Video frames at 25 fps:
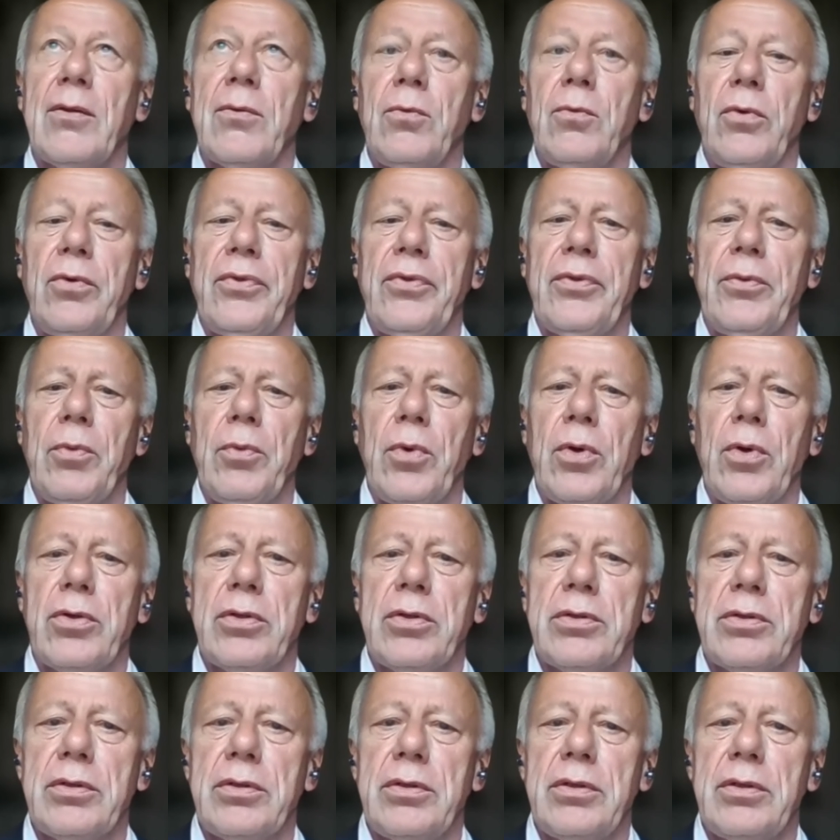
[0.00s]
with the
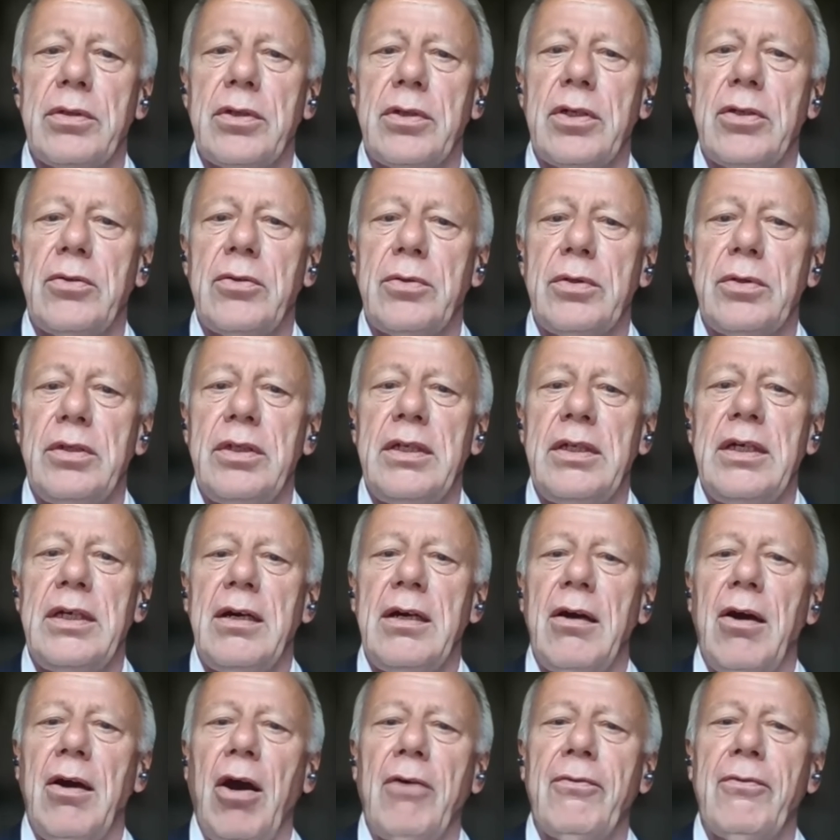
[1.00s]
world goal
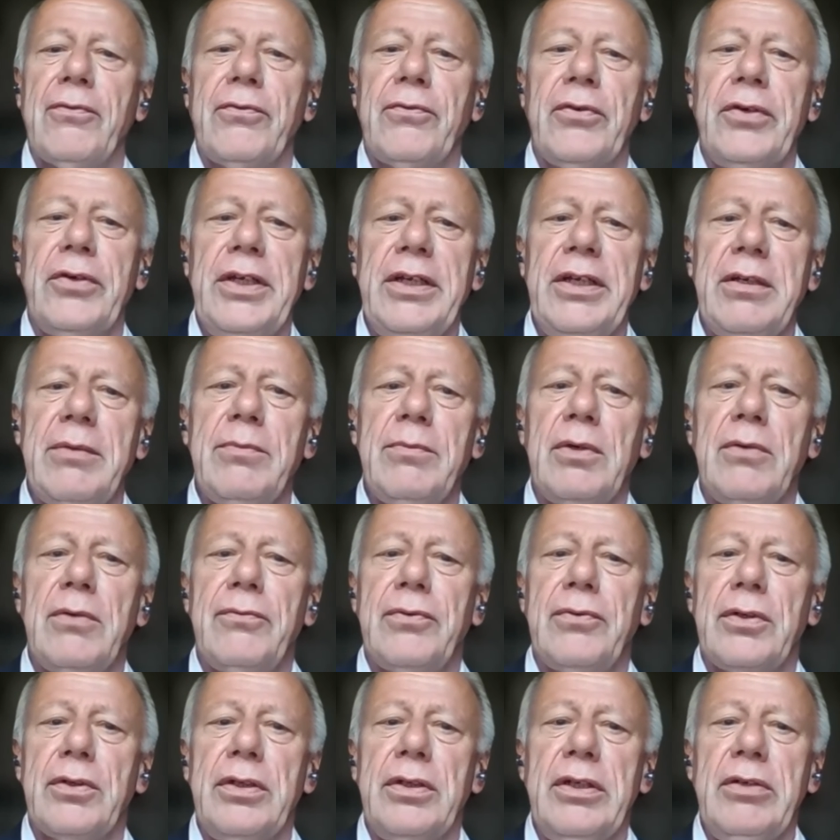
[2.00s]
of freedom
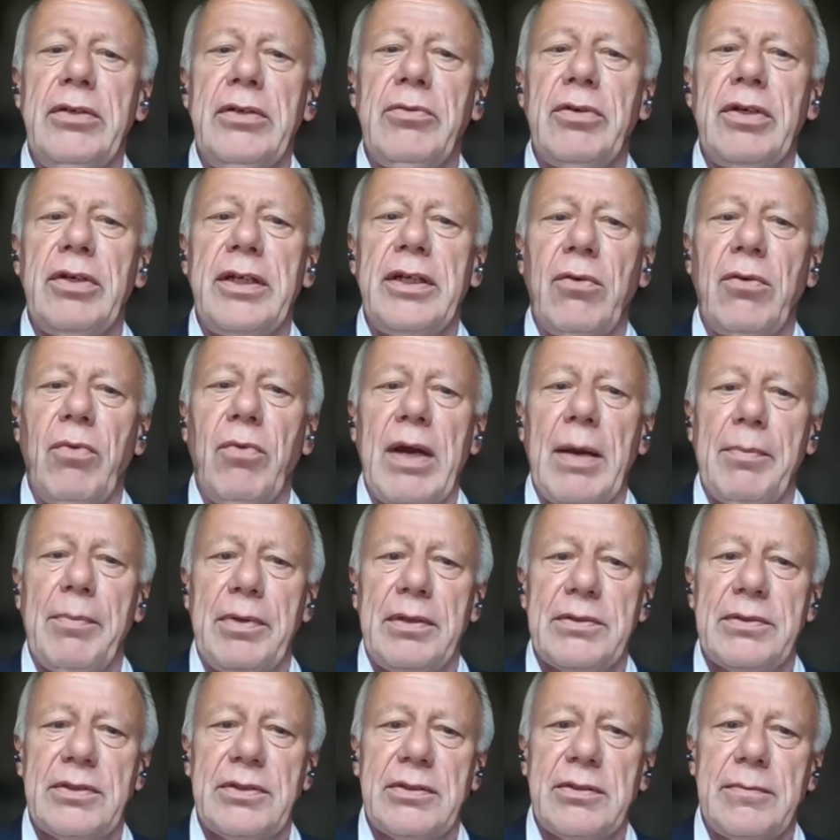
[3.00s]
for nuclear
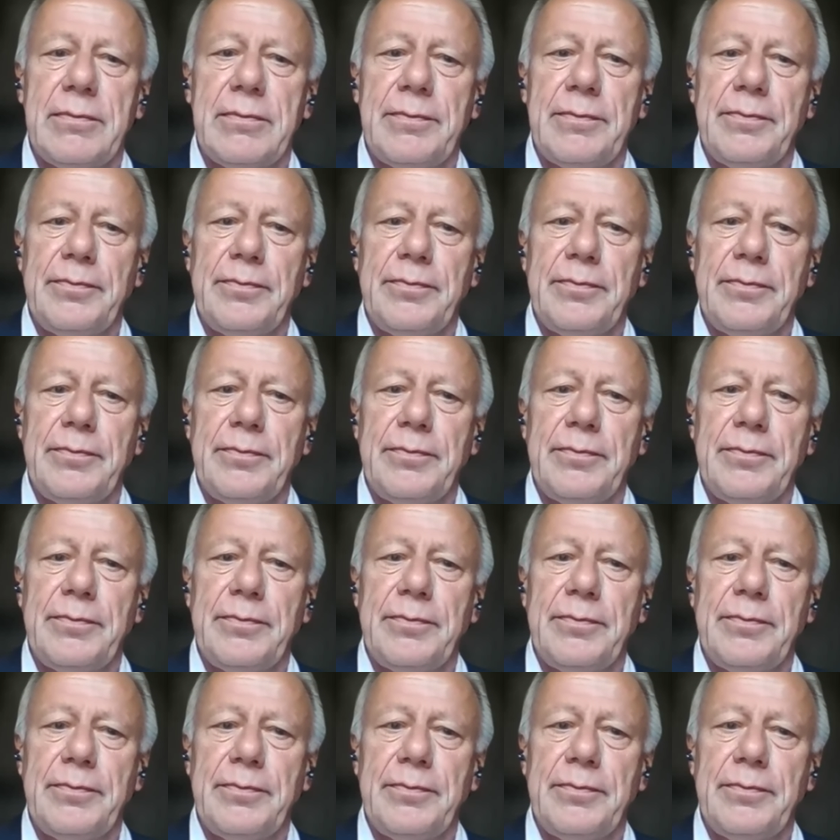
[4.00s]
weapons.